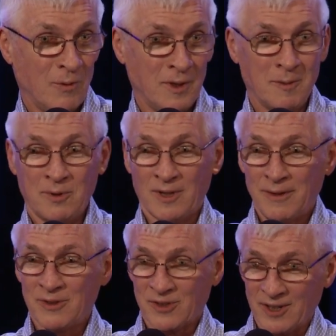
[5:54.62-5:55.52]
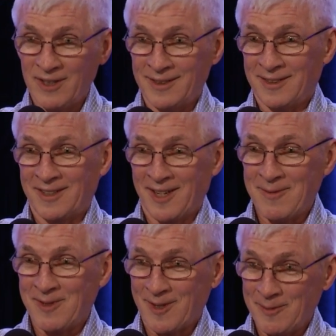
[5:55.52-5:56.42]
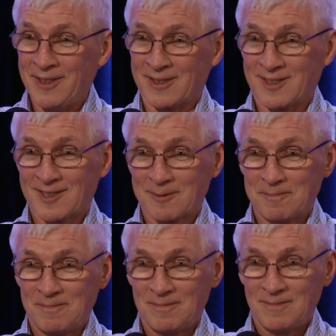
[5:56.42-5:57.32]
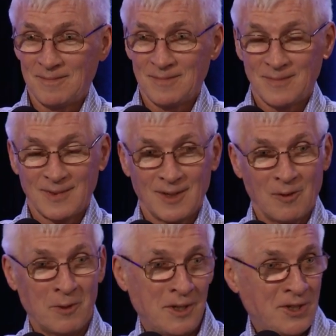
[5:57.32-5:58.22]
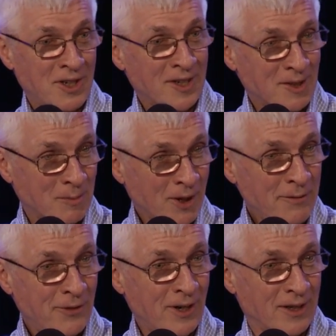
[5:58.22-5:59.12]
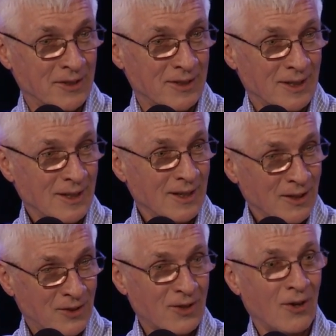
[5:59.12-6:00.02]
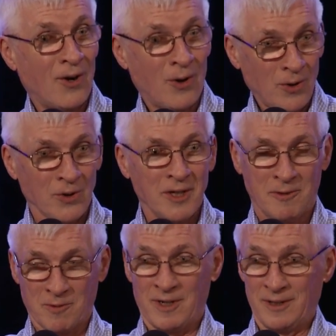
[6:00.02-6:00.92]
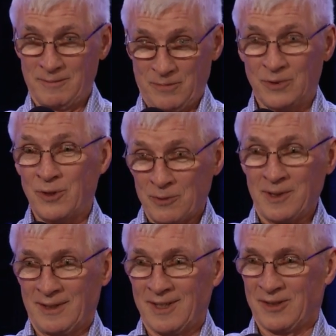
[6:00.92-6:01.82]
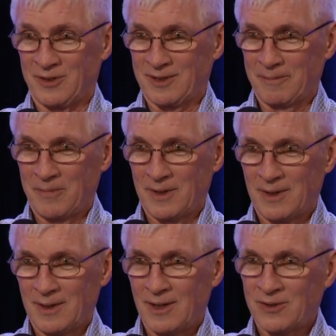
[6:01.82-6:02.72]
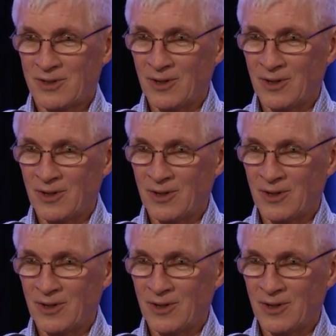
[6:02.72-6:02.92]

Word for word: when the beloved Son came in our midst, when he shed his blood for us. It's the Holy One doing this. It's